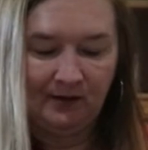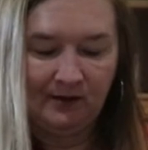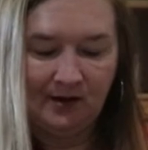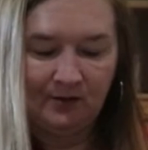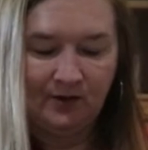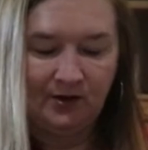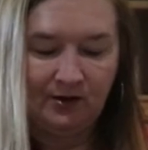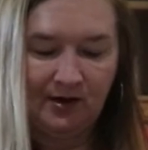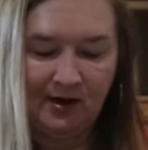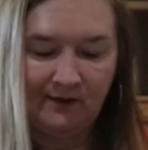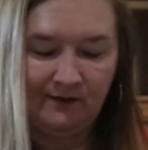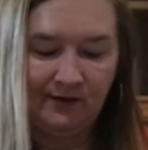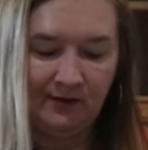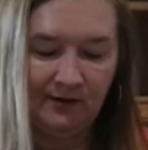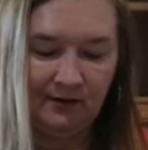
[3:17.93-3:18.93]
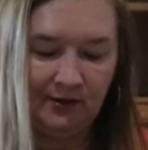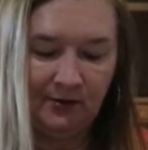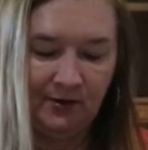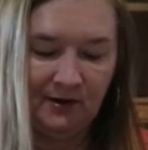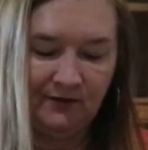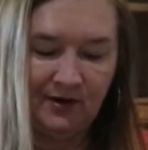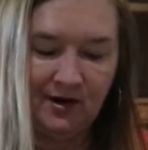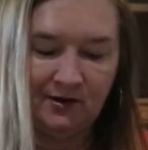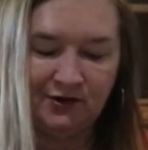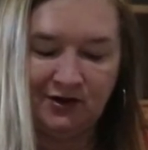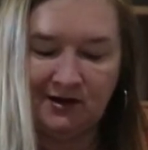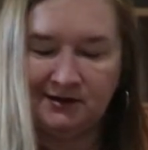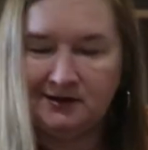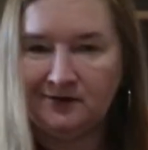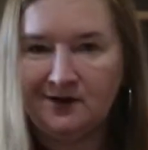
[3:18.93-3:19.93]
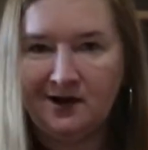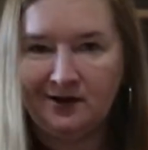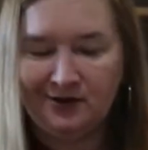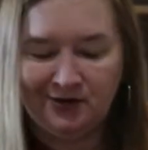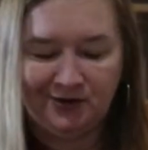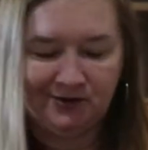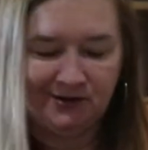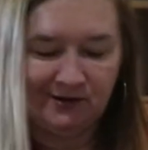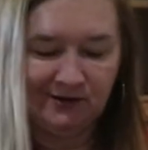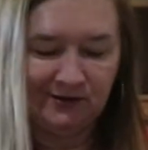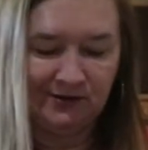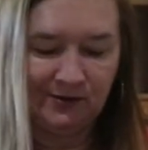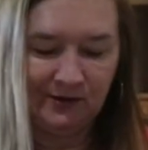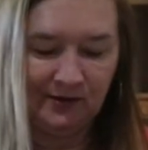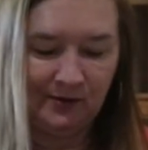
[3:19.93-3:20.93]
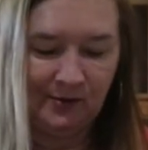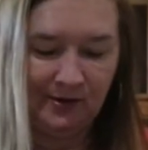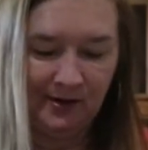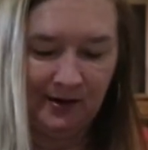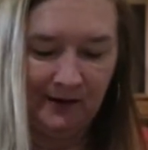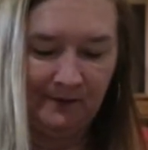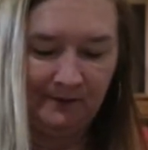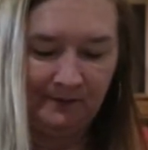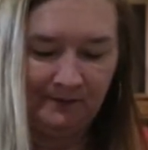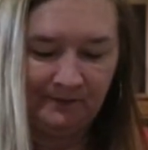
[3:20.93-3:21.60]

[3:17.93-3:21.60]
That way you have the little bit of contrast of colors. It looks really pretty.